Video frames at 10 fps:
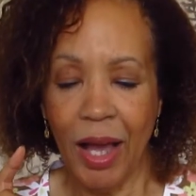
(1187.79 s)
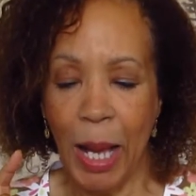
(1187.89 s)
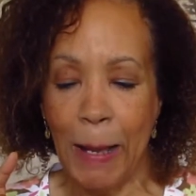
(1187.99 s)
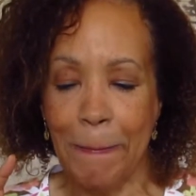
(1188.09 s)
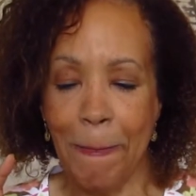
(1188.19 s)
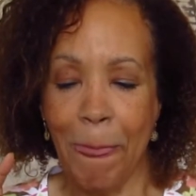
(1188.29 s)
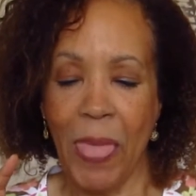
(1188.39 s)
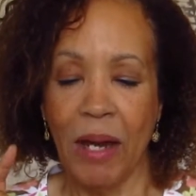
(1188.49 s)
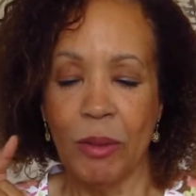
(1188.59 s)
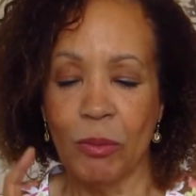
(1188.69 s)
Um,
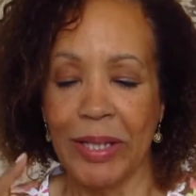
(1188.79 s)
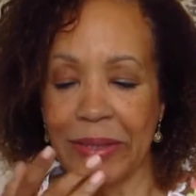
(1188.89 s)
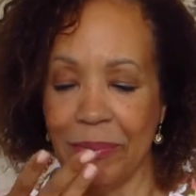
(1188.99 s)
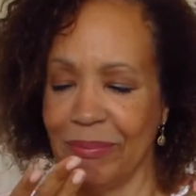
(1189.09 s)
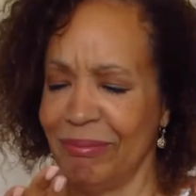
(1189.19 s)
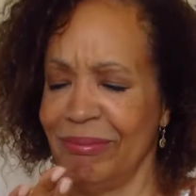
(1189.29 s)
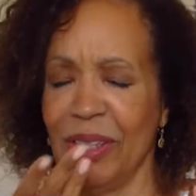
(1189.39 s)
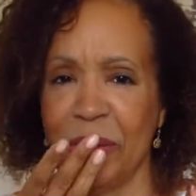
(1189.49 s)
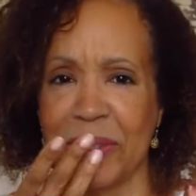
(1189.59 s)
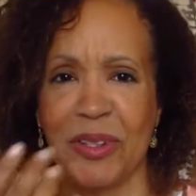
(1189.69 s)
right now,
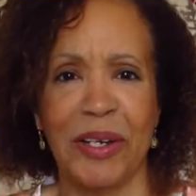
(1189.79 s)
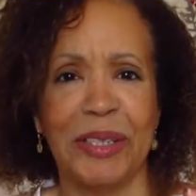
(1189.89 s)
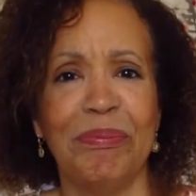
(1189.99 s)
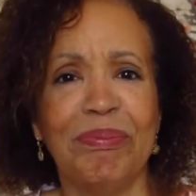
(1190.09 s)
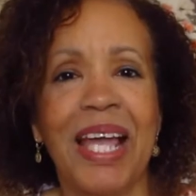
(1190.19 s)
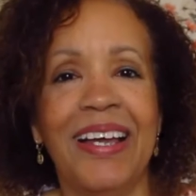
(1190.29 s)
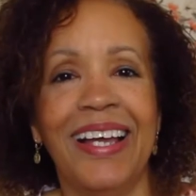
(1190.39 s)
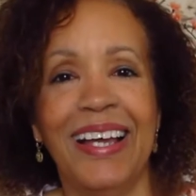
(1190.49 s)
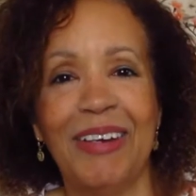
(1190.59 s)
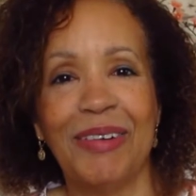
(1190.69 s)
oh, sorry.
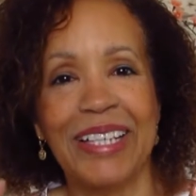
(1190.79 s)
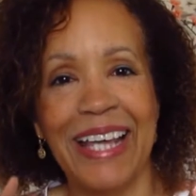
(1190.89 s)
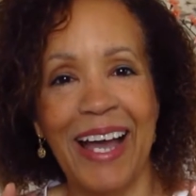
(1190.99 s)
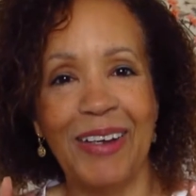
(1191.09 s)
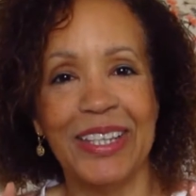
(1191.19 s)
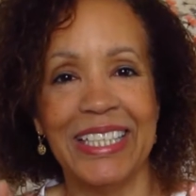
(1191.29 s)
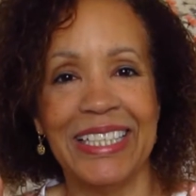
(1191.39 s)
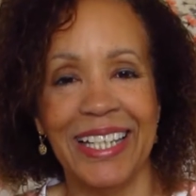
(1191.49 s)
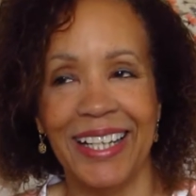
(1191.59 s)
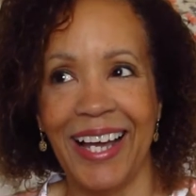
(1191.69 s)
Right now,
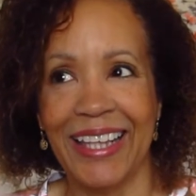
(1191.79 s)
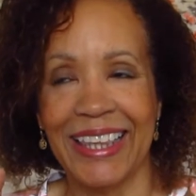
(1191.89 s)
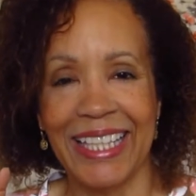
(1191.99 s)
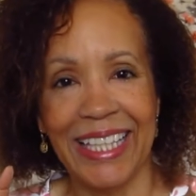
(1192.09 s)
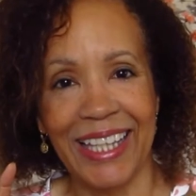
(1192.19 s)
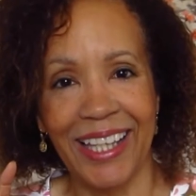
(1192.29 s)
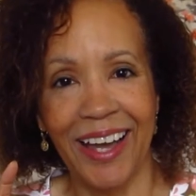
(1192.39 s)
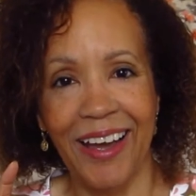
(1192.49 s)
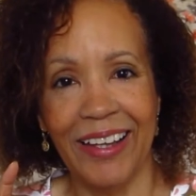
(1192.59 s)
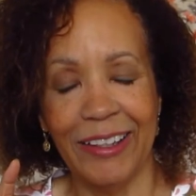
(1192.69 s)
the uh, I think
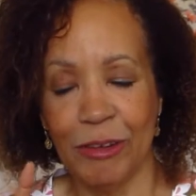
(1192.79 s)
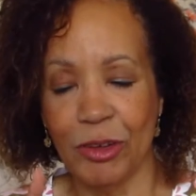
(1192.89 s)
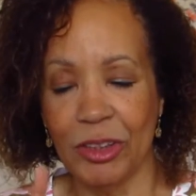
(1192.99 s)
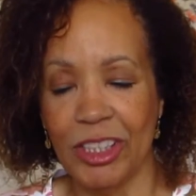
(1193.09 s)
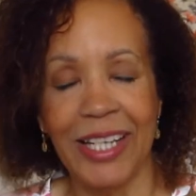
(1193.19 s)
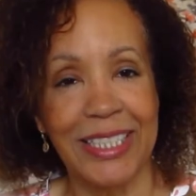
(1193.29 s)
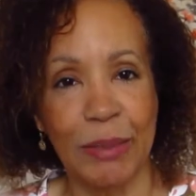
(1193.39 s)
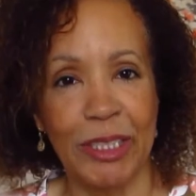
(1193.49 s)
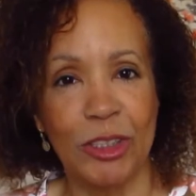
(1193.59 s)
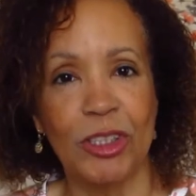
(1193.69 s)
it, the next
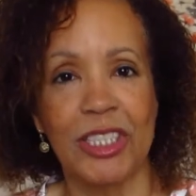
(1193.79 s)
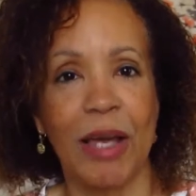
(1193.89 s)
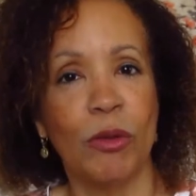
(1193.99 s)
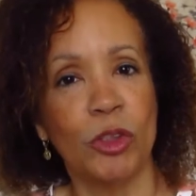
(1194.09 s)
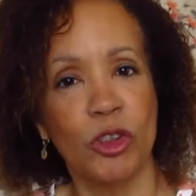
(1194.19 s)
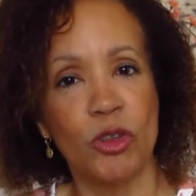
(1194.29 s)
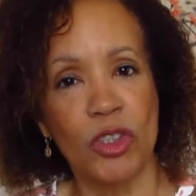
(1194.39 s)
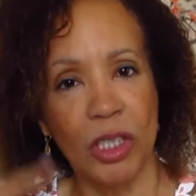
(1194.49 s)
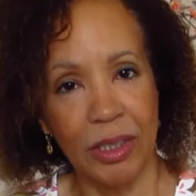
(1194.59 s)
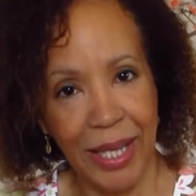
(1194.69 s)
time I do this, I will
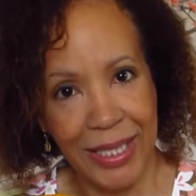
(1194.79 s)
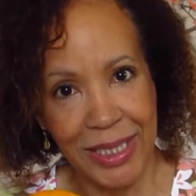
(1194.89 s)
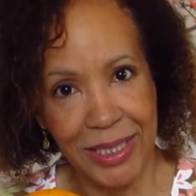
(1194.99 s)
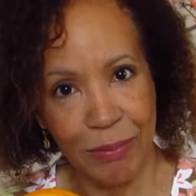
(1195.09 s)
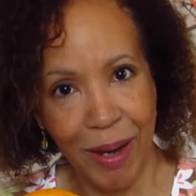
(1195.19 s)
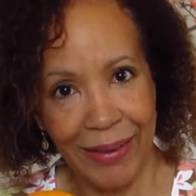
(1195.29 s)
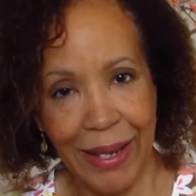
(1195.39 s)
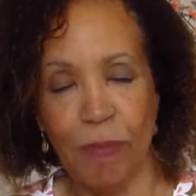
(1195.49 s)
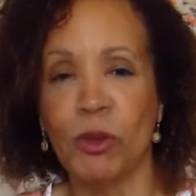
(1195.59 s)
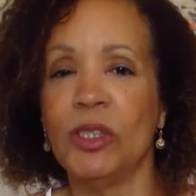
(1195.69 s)
use less
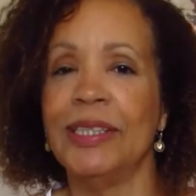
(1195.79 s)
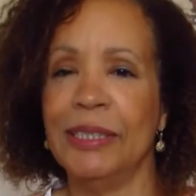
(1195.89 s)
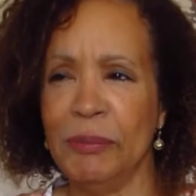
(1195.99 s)
pineapple